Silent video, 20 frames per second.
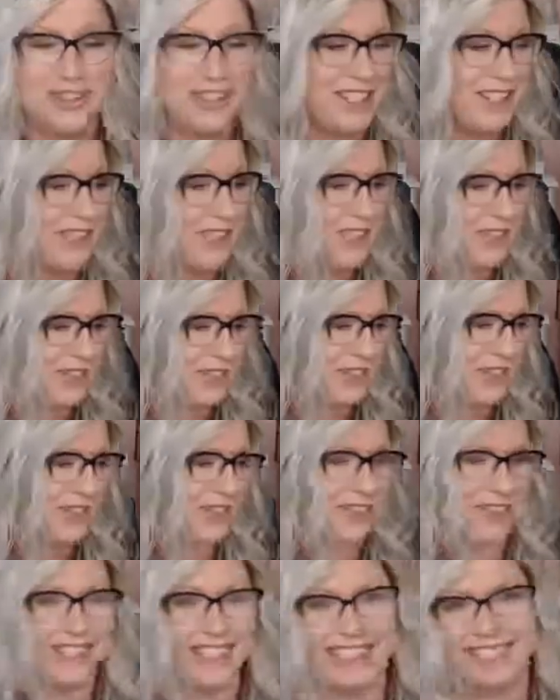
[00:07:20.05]
So it's kind
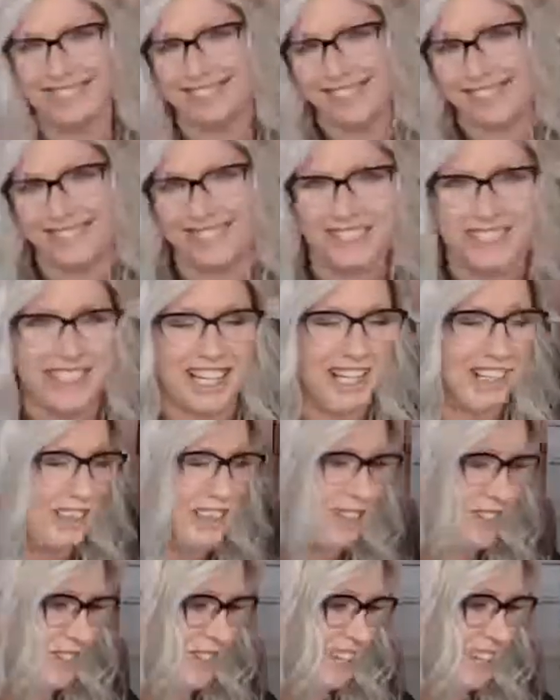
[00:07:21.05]
of funny. Side note.